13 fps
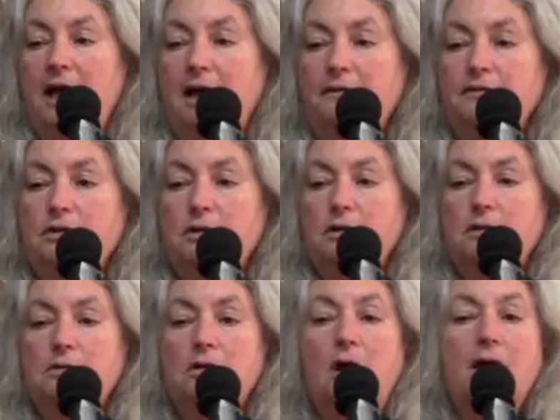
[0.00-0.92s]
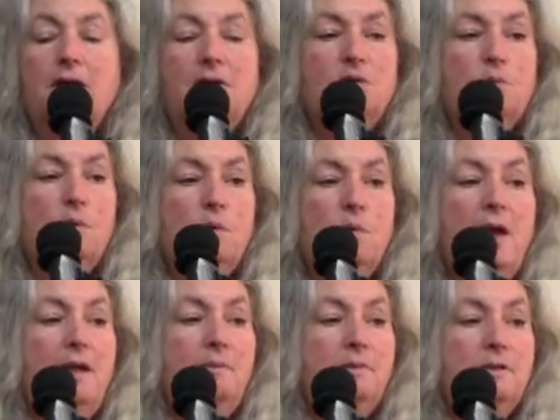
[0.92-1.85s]
after her daughters were
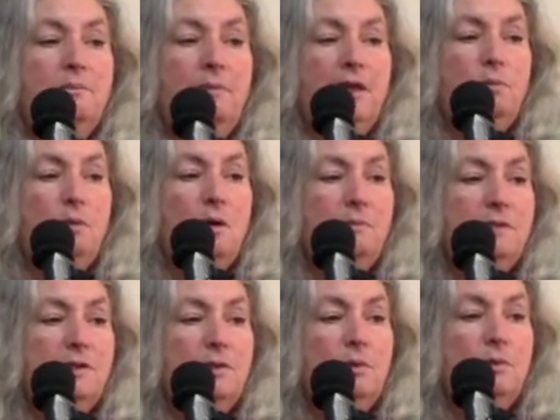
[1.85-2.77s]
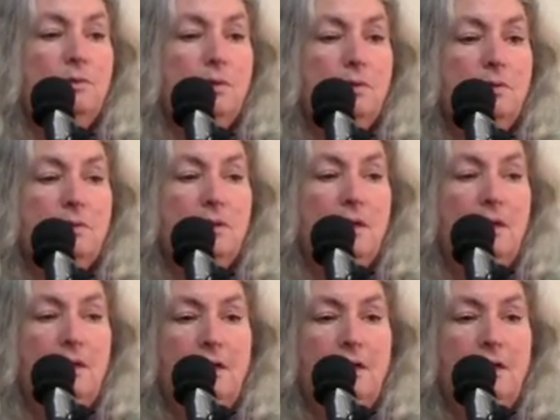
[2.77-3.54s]
raped by Roman soldiers